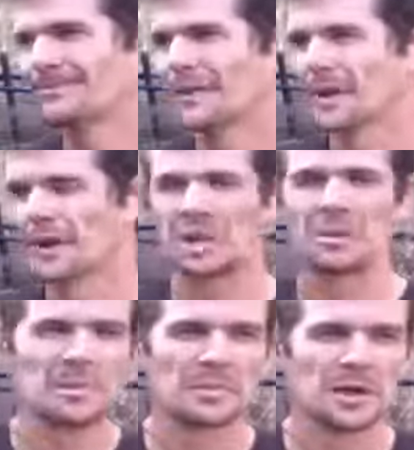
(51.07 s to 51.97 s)
You know, get a
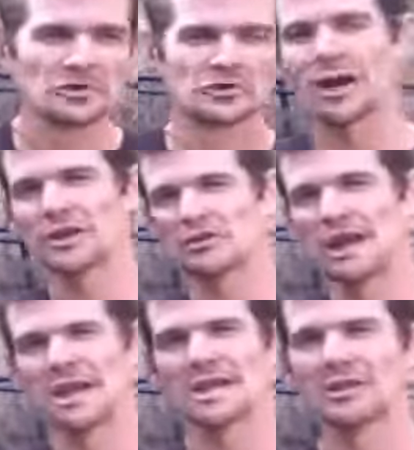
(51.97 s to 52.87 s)
bit better. Try and
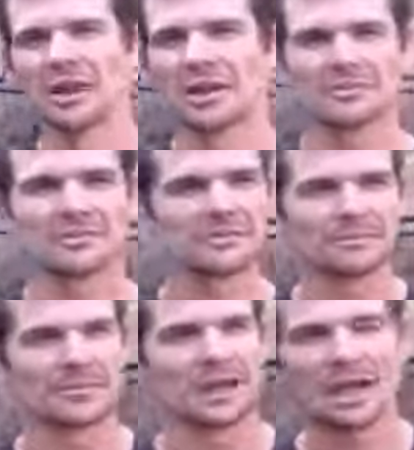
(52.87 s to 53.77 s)
train, get like
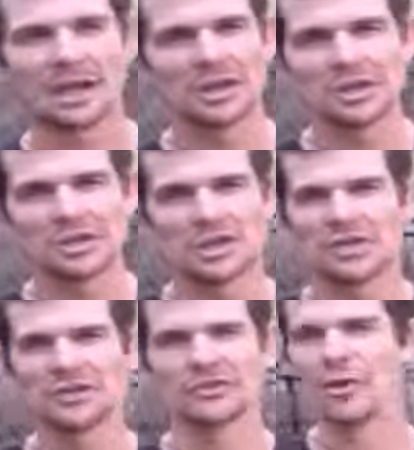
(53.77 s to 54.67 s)
lung
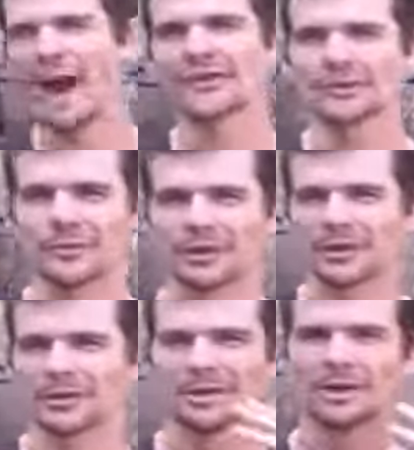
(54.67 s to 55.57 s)
conditions, more
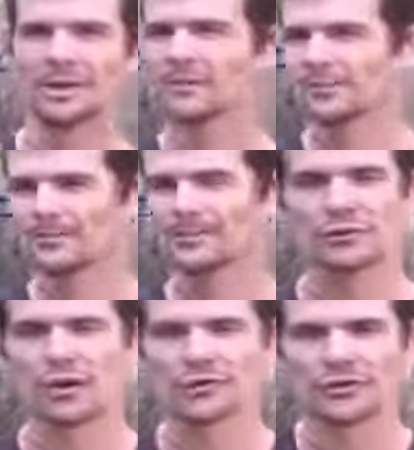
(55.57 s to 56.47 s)
asthma,
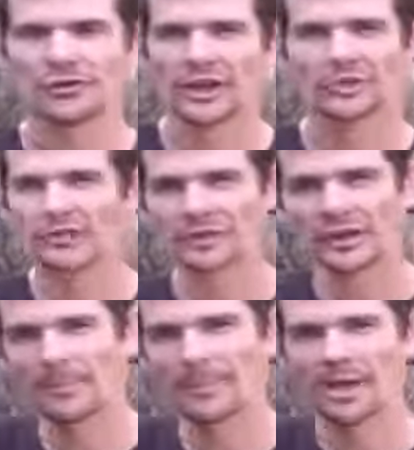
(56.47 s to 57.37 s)
Crohn's disease was just
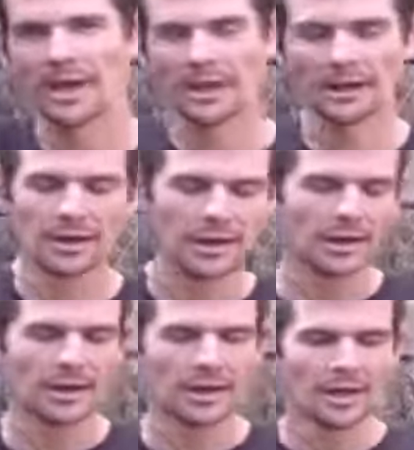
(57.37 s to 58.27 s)
up and down.
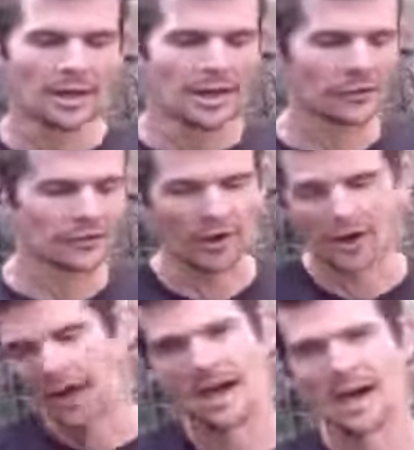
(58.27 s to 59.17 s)
I was like,
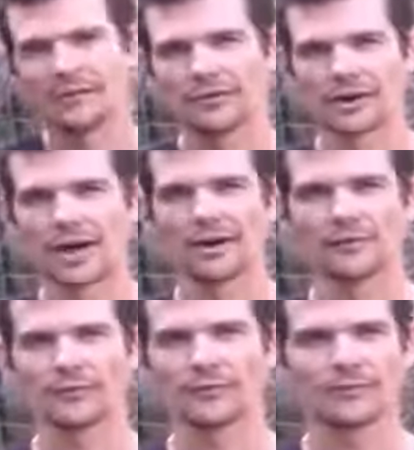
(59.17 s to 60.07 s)
enough is enough
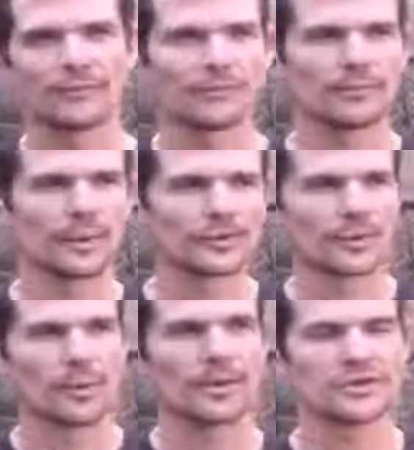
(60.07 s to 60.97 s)
and
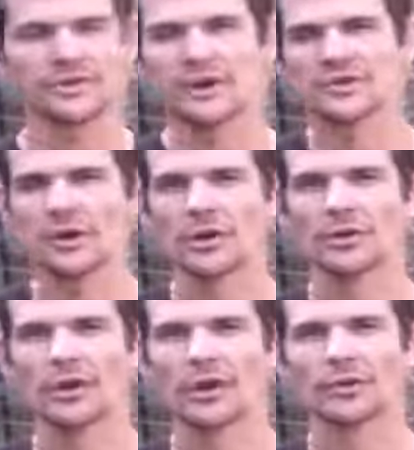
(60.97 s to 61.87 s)
someone mentioned vegetarian
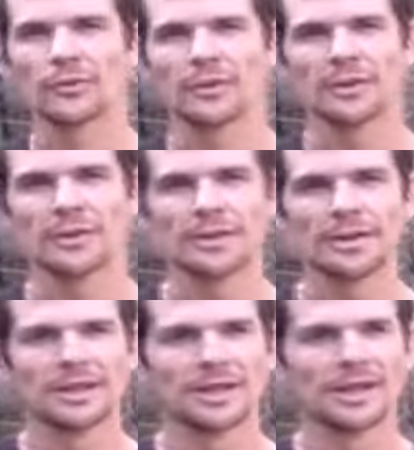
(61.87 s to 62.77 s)
diet to me,
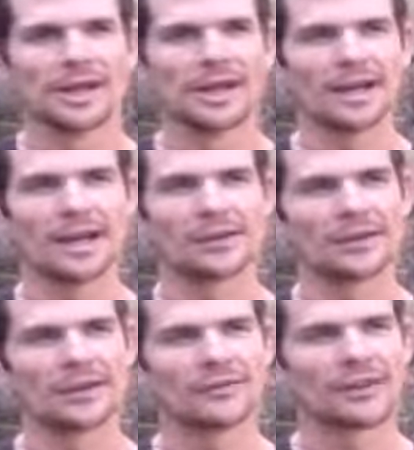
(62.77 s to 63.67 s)
and I was like,